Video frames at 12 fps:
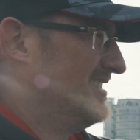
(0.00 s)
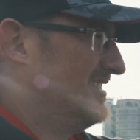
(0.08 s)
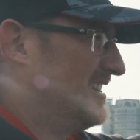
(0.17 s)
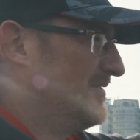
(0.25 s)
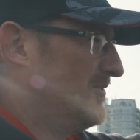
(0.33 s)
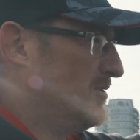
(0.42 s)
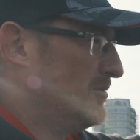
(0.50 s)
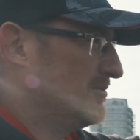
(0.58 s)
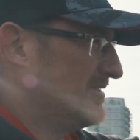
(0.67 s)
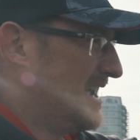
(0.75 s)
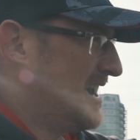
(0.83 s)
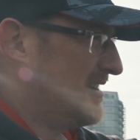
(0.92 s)
let it fall
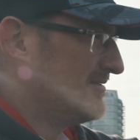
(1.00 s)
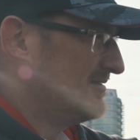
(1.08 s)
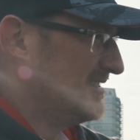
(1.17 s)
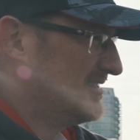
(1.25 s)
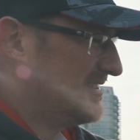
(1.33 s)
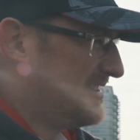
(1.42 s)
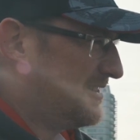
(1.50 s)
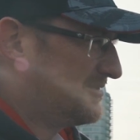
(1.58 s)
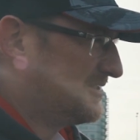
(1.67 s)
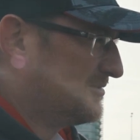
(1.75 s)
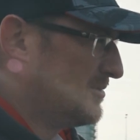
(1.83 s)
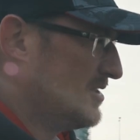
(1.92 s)
down, the tail
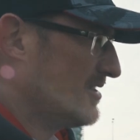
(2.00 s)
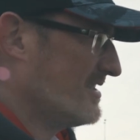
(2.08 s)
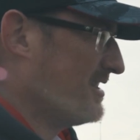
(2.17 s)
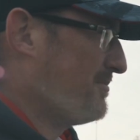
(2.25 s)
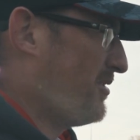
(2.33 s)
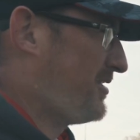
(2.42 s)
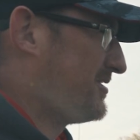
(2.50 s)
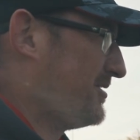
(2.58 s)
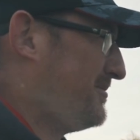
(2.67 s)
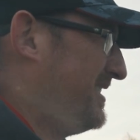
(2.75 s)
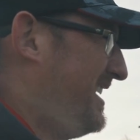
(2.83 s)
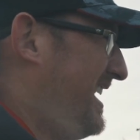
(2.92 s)
still works, hit the bottom,